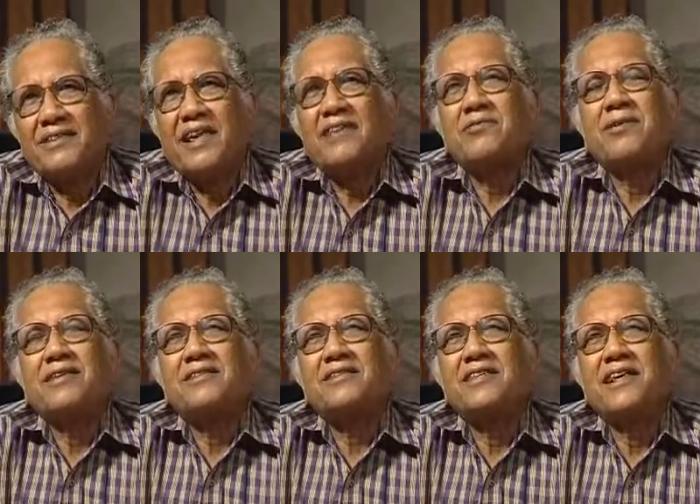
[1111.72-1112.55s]
and that
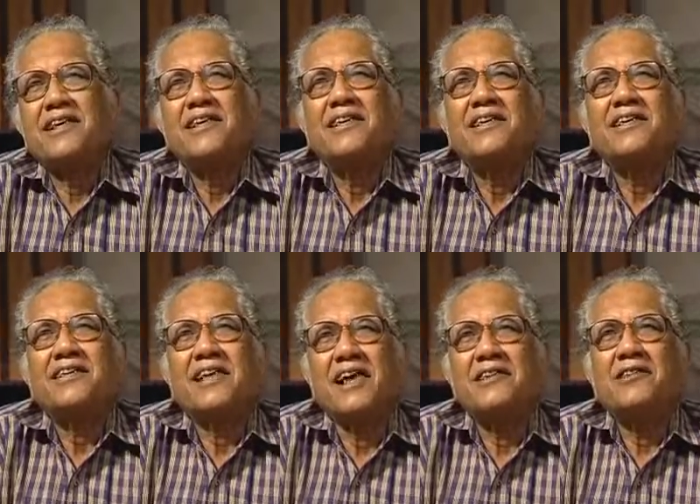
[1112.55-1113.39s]
was the
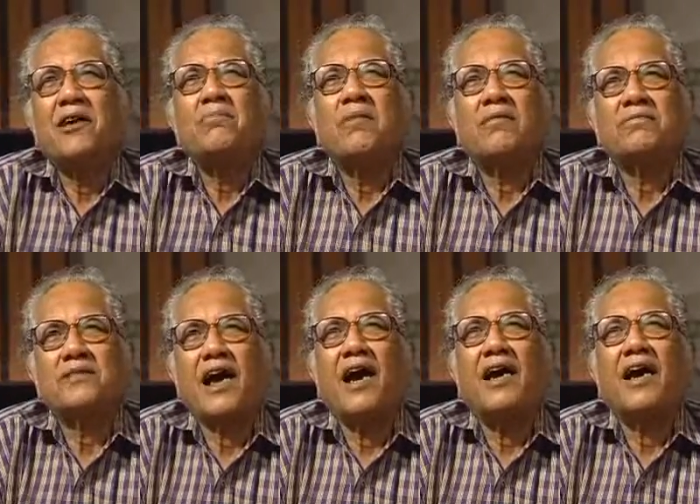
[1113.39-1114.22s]
kingdom of
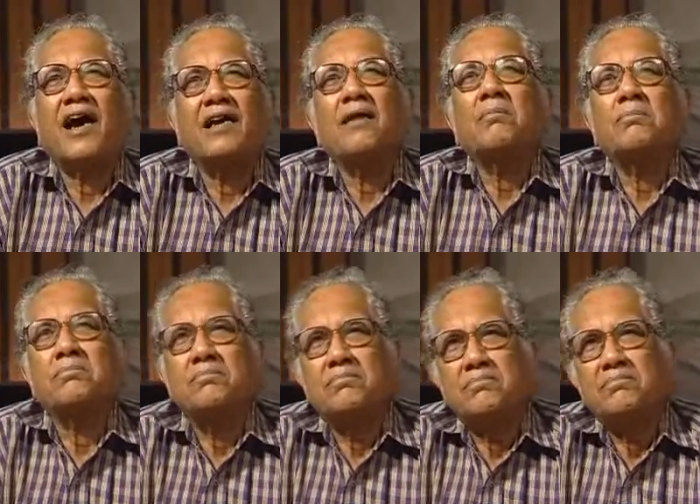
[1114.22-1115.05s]
Shah Alam.